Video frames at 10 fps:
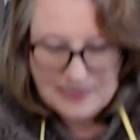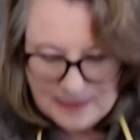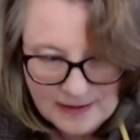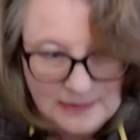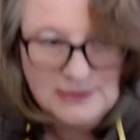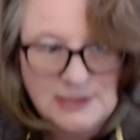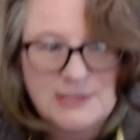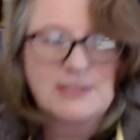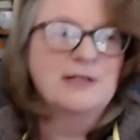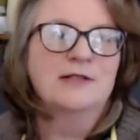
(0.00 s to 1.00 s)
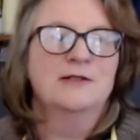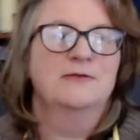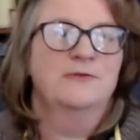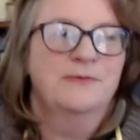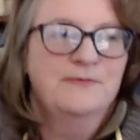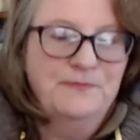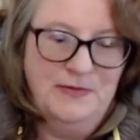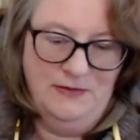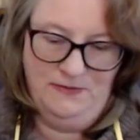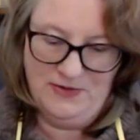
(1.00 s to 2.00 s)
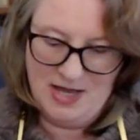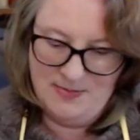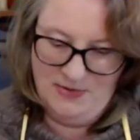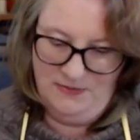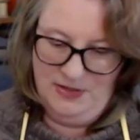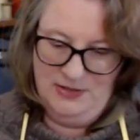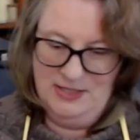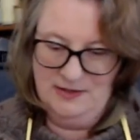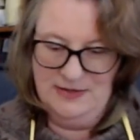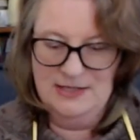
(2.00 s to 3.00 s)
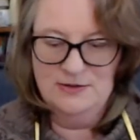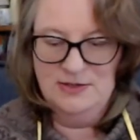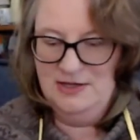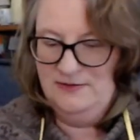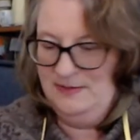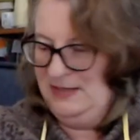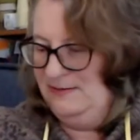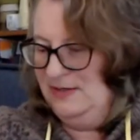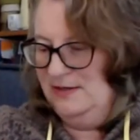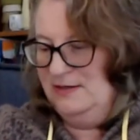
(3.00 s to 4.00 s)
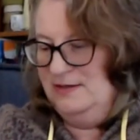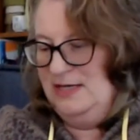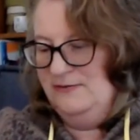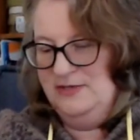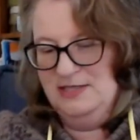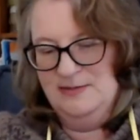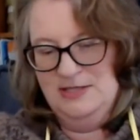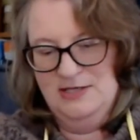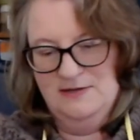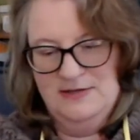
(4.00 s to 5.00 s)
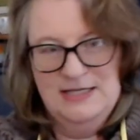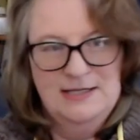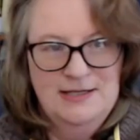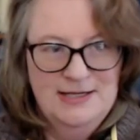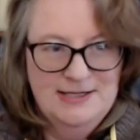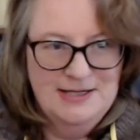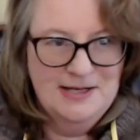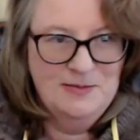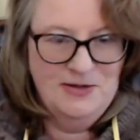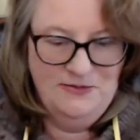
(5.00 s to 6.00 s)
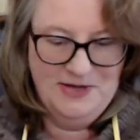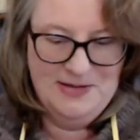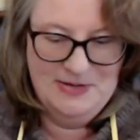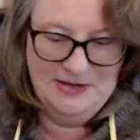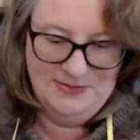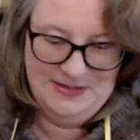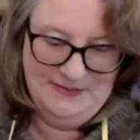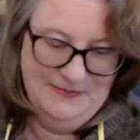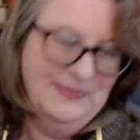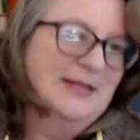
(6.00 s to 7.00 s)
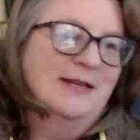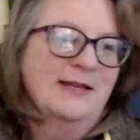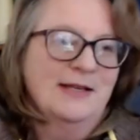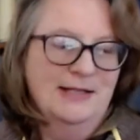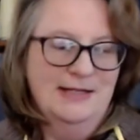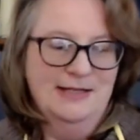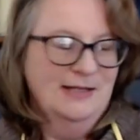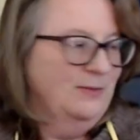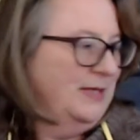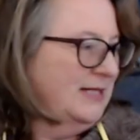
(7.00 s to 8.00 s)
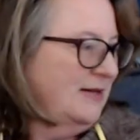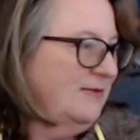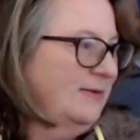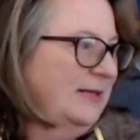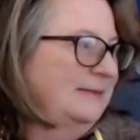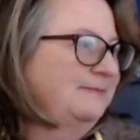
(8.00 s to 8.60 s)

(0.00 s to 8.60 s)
lots and lots of fibre floating around all over me. Oh, every time I turn around there's another bit of fibre on, little bits everywhere.